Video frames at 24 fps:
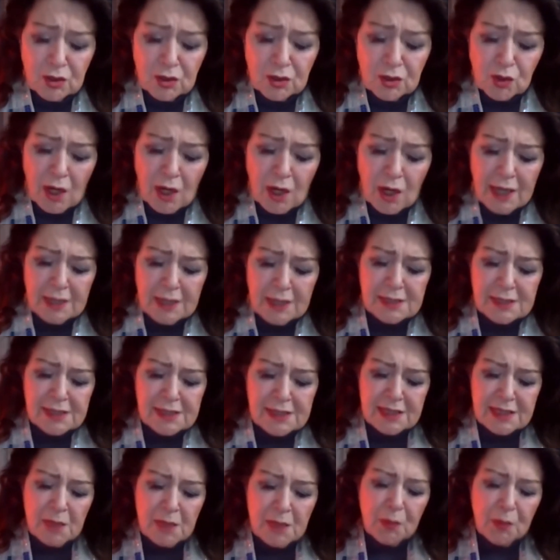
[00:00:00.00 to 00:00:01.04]
try and
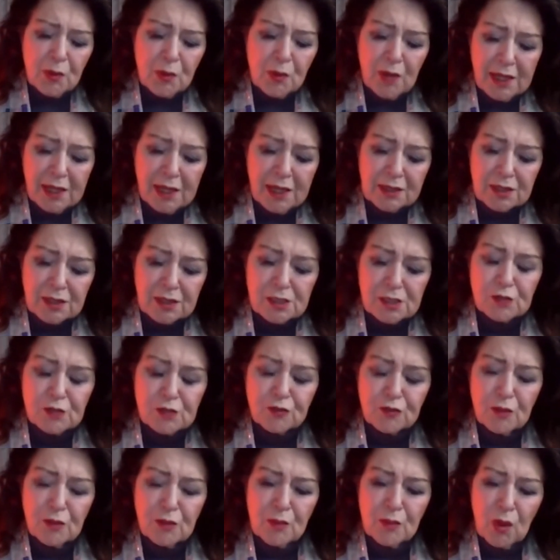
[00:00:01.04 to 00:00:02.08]
separate this
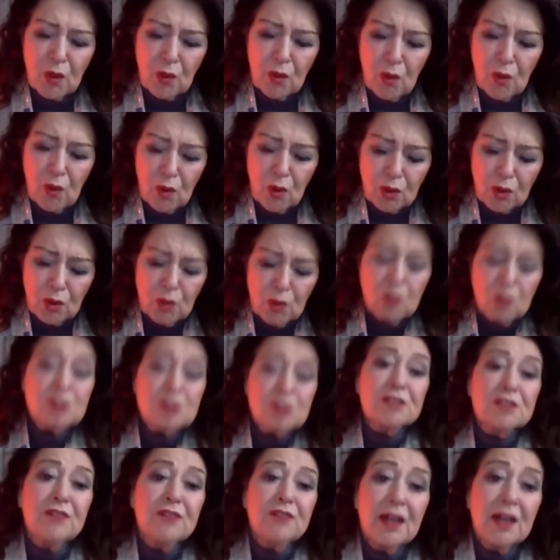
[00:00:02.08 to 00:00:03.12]
from the
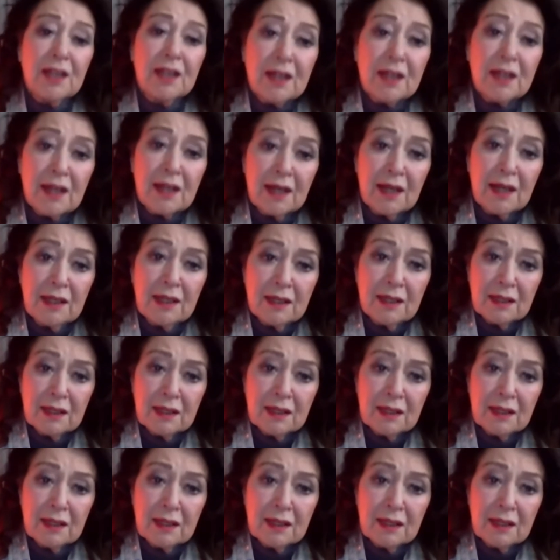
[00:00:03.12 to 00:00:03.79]
laws of halacha